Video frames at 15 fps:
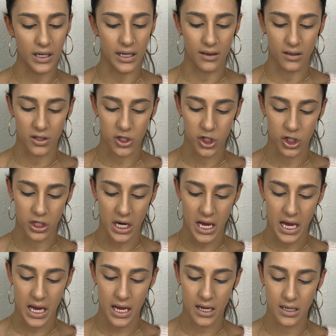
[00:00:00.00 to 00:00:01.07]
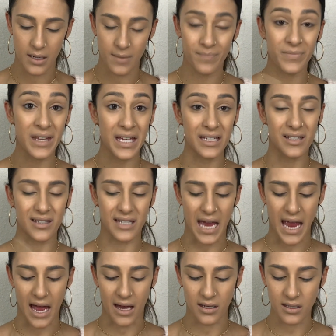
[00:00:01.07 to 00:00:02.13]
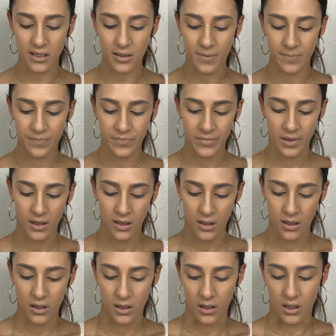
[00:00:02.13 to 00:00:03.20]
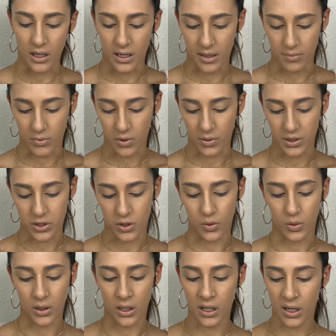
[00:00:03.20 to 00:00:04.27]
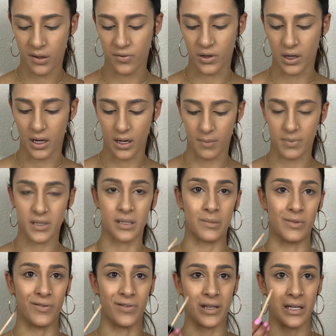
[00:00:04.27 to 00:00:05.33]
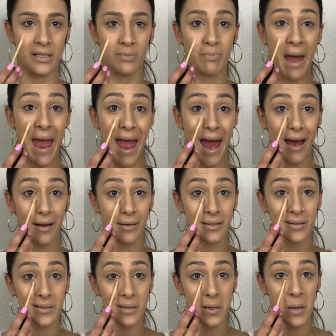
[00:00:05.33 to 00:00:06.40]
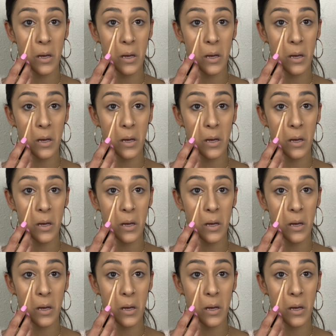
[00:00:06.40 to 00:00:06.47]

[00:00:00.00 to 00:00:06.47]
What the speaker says: in the shade Sand. I am going to cover up some of these bags.